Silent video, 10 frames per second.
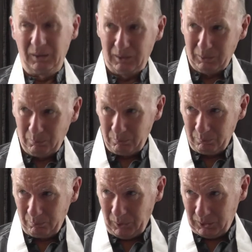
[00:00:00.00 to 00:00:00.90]
And
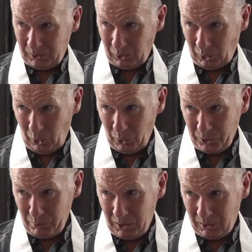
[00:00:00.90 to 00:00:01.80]
Ambedkar
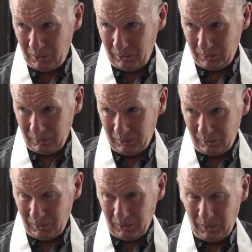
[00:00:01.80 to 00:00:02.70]
calls him in
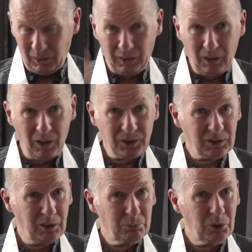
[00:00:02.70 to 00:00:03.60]
and
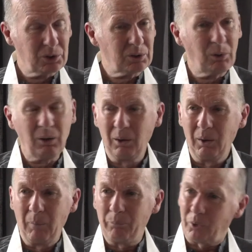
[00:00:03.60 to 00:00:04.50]
asks them just, well,
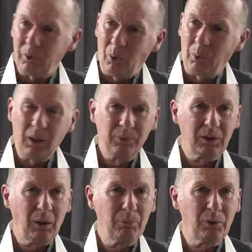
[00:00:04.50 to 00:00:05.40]
you know, where have
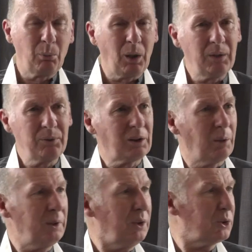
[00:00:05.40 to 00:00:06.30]
you come from? Why have you
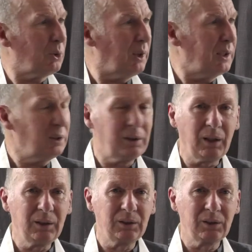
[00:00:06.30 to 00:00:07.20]
come here so late at
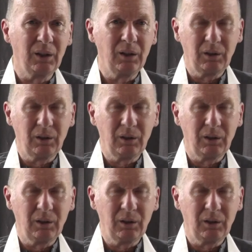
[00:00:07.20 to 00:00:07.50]
night?